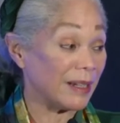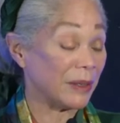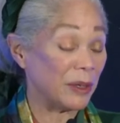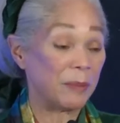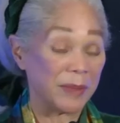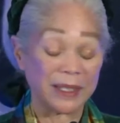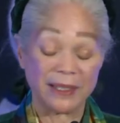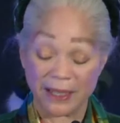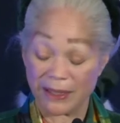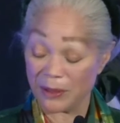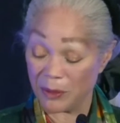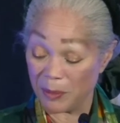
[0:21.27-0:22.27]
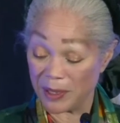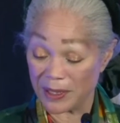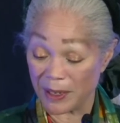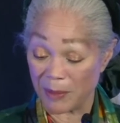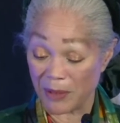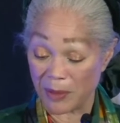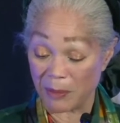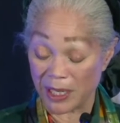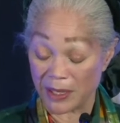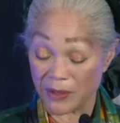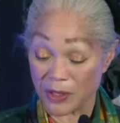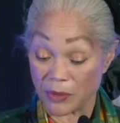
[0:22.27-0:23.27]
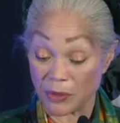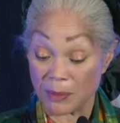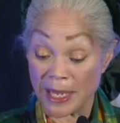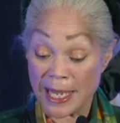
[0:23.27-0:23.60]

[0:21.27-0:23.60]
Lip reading: I hope it opened up everybody in this room.